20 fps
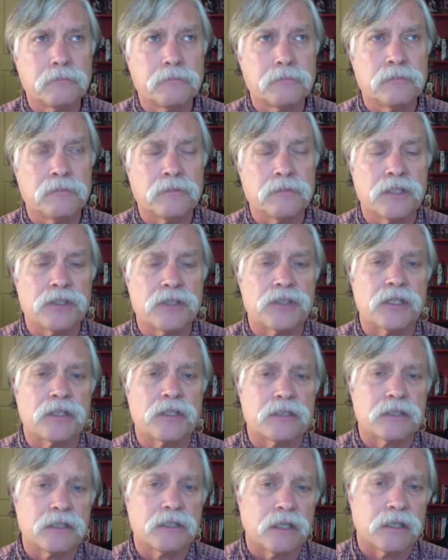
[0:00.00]

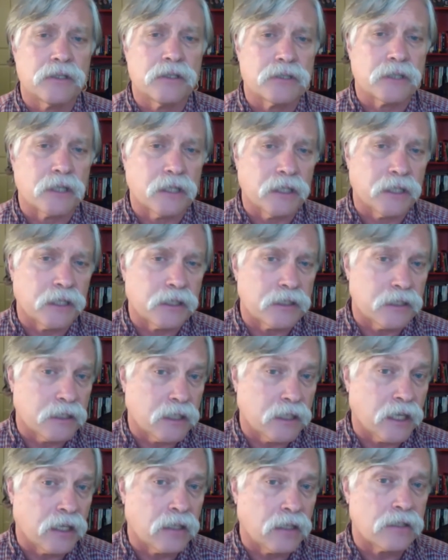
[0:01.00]
there's a clinic
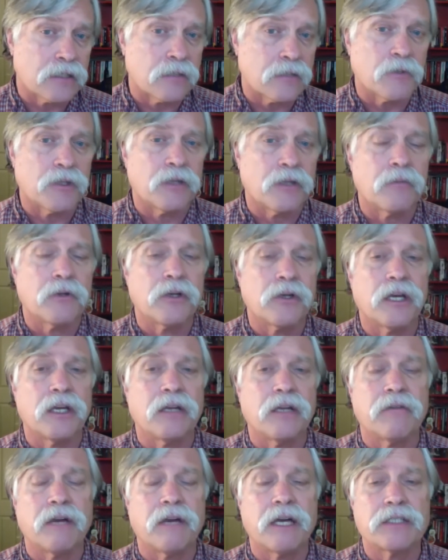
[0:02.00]
today that some of them are
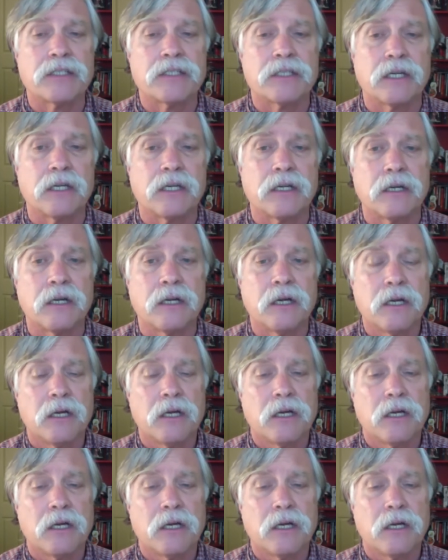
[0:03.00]
getting vaccinated.